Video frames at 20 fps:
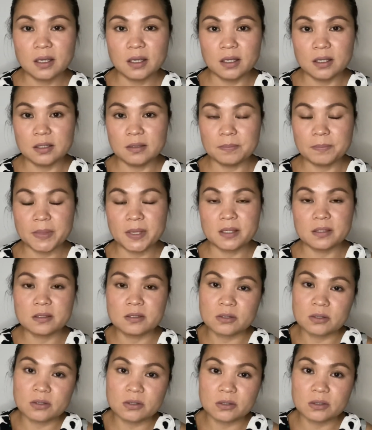In
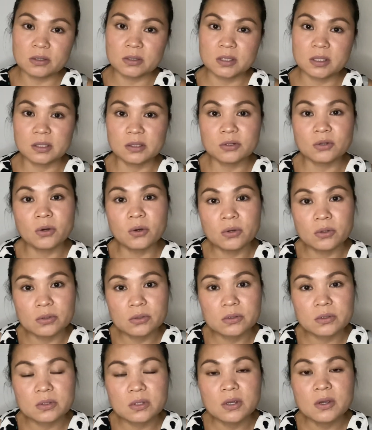pesos, it
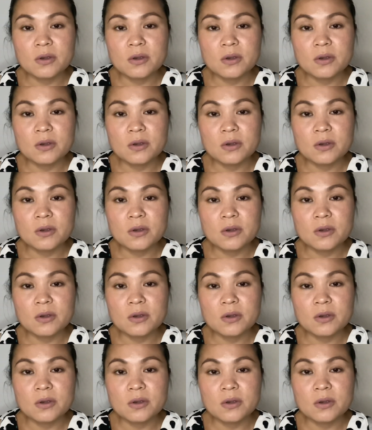costs